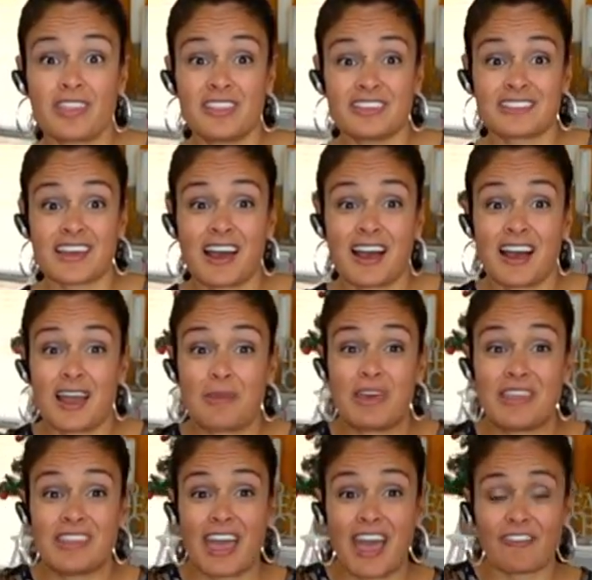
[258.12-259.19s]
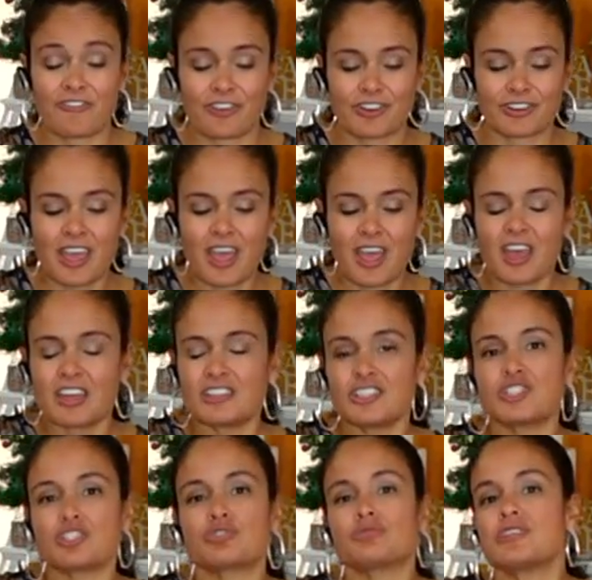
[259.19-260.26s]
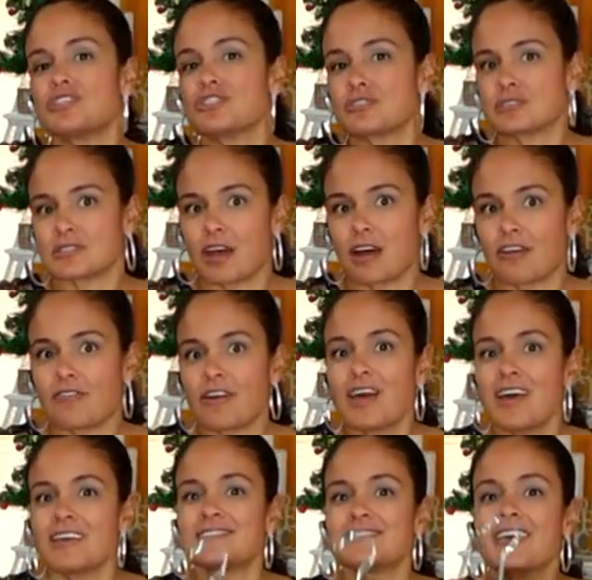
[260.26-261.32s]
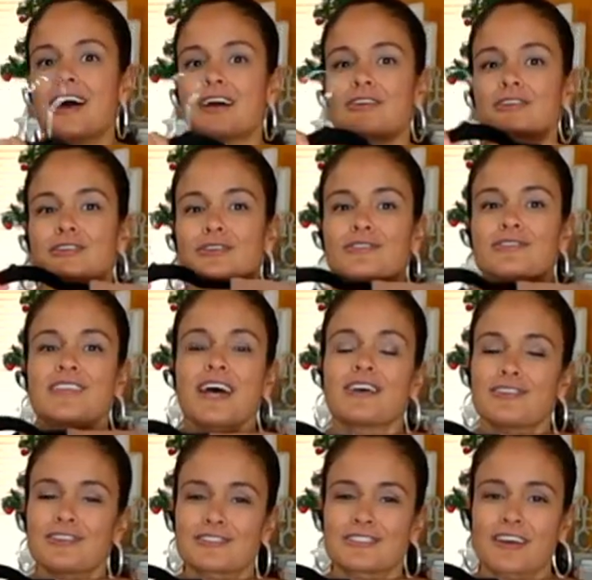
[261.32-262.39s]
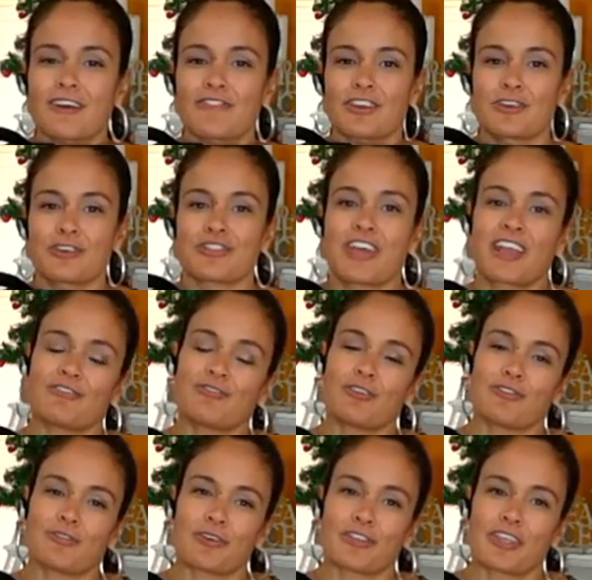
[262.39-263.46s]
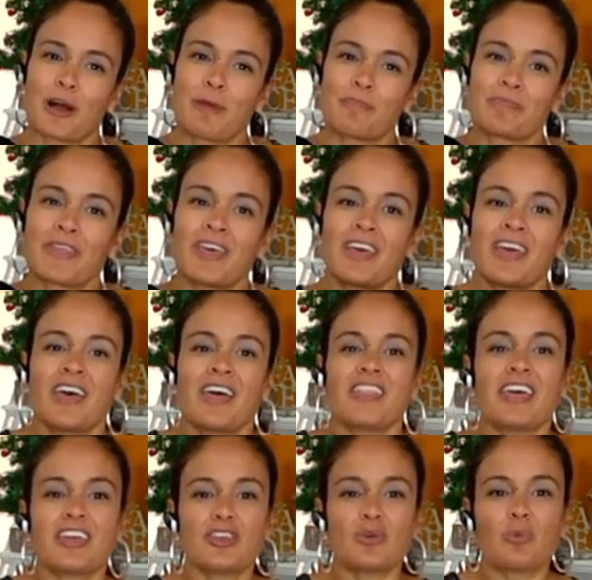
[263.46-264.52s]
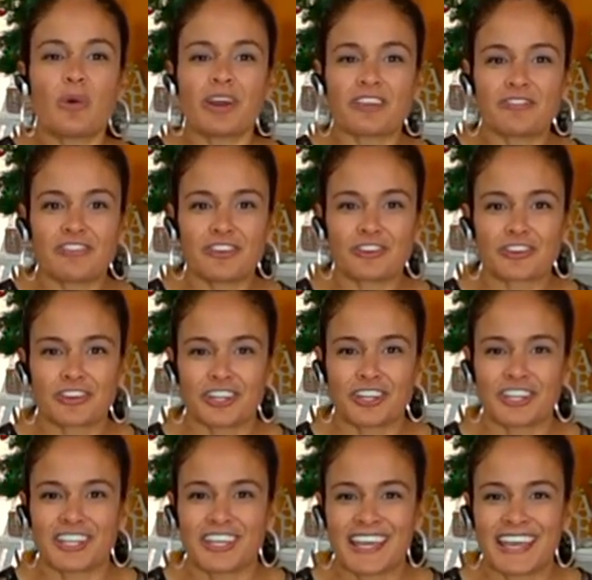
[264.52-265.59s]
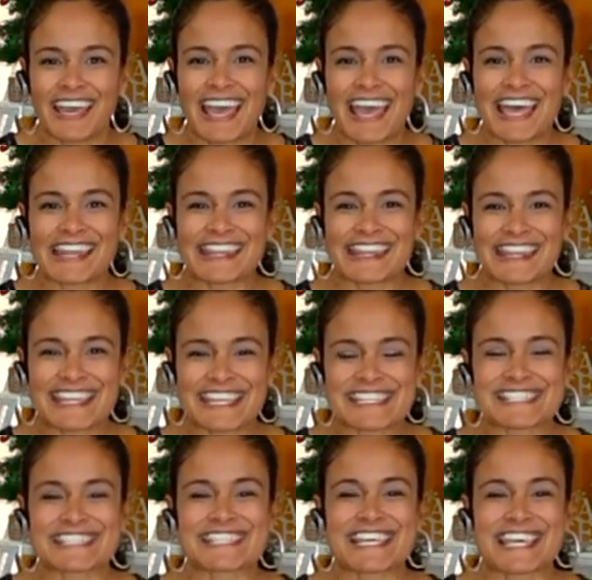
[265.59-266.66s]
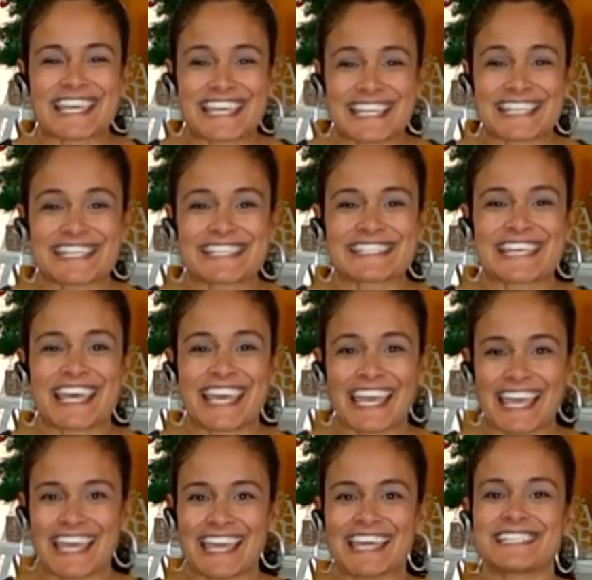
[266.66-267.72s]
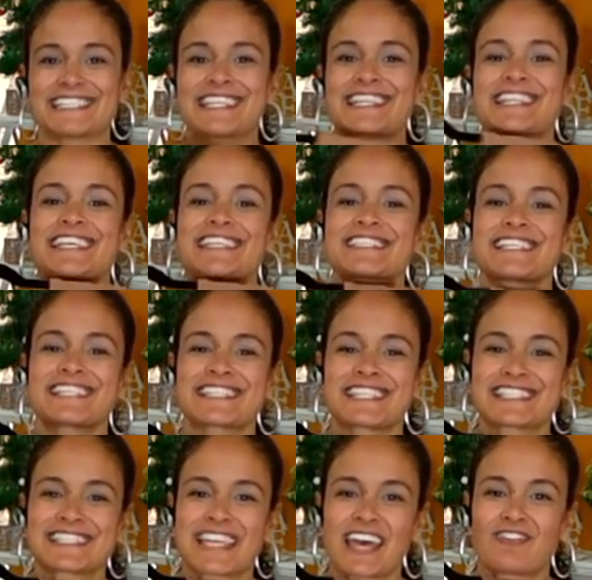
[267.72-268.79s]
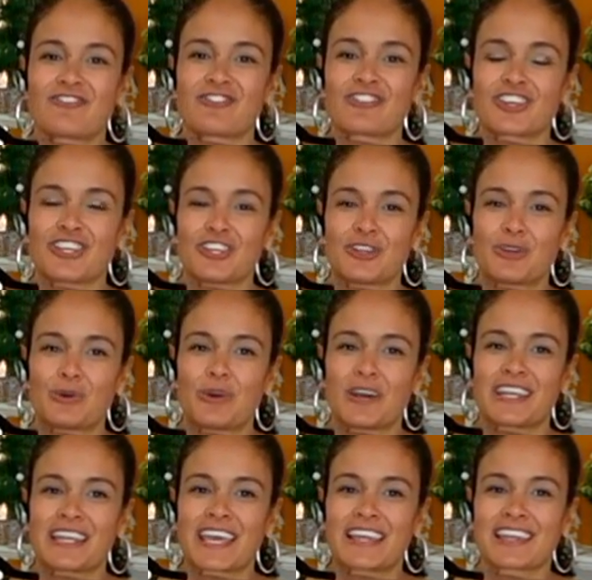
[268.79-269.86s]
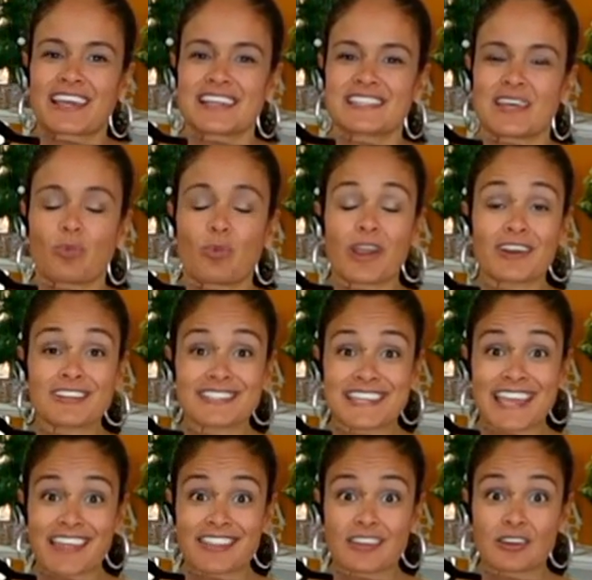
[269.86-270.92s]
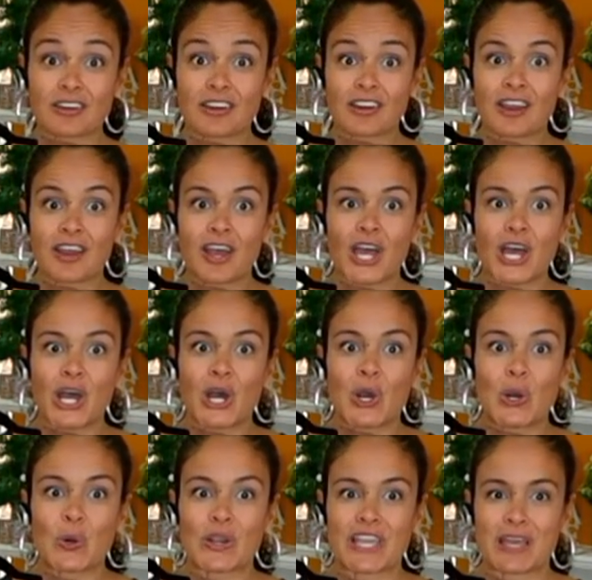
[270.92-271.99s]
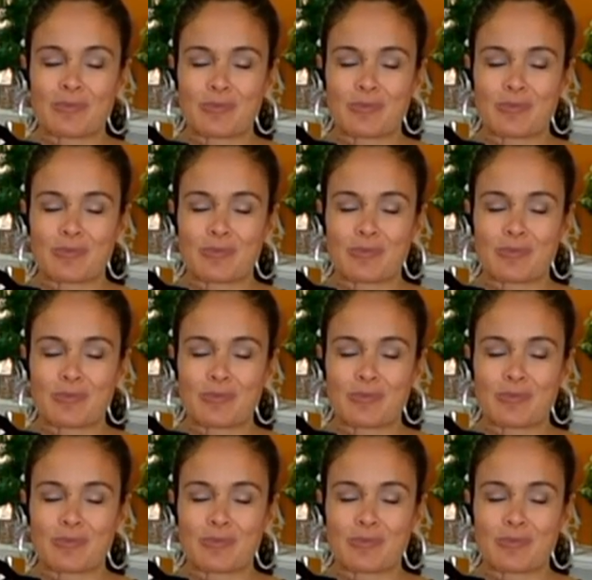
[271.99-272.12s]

the time and the effort to treat yourself. Tell you, tell yourself that you're thankful for them, that you want to feel good, and this is it. This is the set for you. And again, like I said, wear it together or get